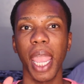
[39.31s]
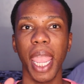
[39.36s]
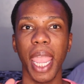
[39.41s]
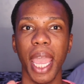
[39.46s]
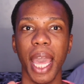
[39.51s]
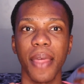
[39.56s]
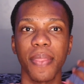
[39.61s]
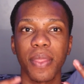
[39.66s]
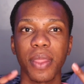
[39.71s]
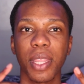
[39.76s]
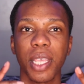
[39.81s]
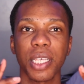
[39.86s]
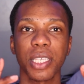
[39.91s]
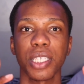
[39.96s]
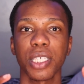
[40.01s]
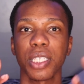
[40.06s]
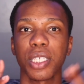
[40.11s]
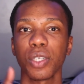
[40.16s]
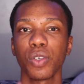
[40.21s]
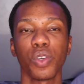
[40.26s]
and
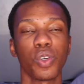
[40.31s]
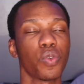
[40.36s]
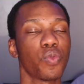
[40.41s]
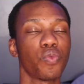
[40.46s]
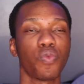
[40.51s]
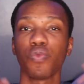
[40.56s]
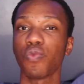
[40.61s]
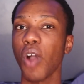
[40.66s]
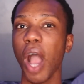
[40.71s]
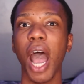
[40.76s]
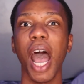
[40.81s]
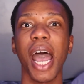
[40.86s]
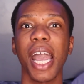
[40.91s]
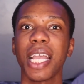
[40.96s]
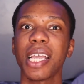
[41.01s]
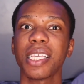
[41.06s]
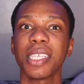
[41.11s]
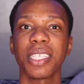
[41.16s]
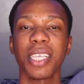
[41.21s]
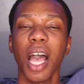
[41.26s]
this
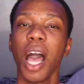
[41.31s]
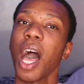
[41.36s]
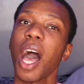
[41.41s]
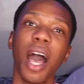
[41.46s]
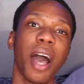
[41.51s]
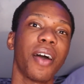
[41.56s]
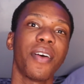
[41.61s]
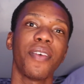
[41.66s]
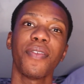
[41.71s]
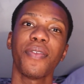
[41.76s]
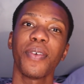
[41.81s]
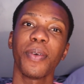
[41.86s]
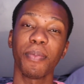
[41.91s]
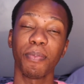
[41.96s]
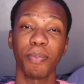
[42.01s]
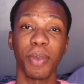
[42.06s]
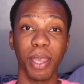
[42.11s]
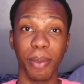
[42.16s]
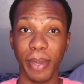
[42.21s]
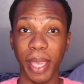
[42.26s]
rise of
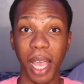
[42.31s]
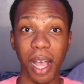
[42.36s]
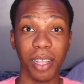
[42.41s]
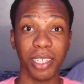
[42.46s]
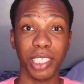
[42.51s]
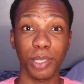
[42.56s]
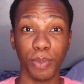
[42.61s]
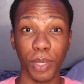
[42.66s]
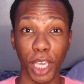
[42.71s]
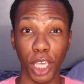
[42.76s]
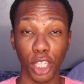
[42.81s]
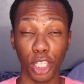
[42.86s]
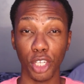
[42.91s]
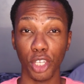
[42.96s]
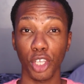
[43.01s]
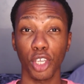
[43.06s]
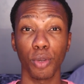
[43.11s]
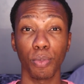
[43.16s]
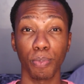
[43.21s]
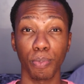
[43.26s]
BBLs being the
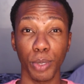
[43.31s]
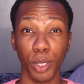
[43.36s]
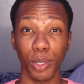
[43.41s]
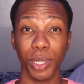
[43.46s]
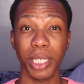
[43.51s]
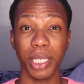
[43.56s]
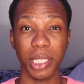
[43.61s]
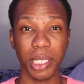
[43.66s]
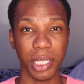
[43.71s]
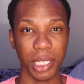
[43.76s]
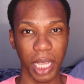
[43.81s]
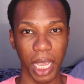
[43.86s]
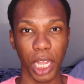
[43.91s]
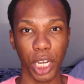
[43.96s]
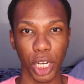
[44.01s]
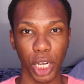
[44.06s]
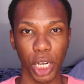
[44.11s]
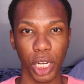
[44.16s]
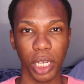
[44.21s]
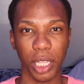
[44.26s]
new beauty
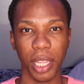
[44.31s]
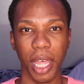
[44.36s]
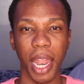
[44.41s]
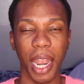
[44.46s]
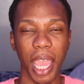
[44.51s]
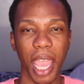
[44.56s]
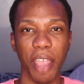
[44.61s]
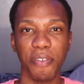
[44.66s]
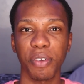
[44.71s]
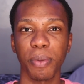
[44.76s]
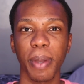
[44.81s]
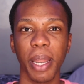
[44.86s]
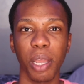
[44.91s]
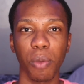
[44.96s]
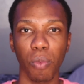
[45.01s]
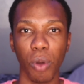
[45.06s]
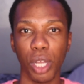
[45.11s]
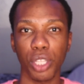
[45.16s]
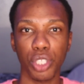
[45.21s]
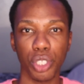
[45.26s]
standard that everybody
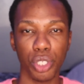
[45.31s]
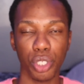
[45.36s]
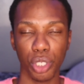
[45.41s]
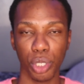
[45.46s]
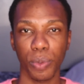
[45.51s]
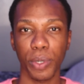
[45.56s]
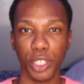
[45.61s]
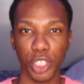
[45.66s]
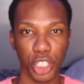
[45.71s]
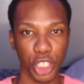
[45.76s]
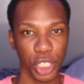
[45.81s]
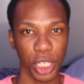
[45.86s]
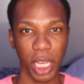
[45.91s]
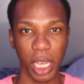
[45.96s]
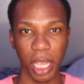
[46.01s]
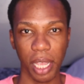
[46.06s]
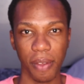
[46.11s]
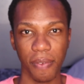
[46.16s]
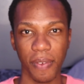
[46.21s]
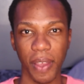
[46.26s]
wants to
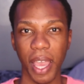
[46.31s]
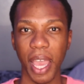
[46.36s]
achieve.